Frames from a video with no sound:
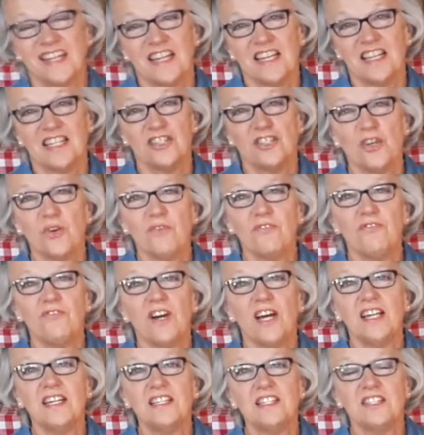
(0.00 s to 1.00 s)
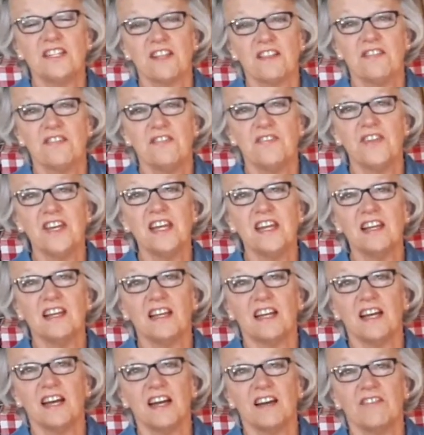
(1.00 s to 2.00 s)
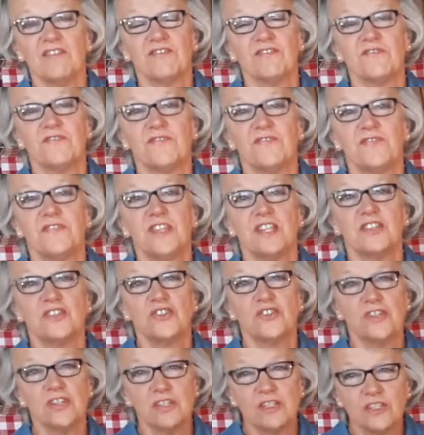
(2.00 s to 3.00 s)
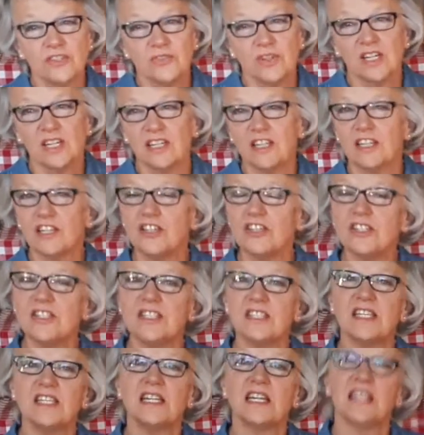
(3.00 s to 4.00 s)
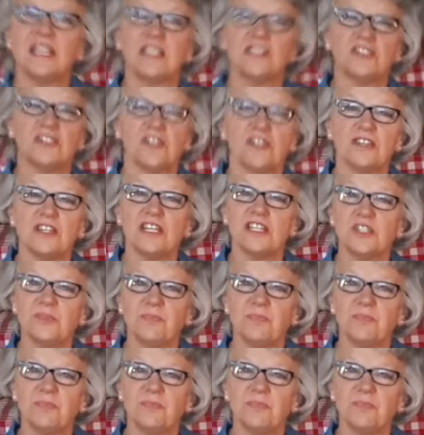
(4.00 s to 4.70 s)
So fun to think of the children listening to these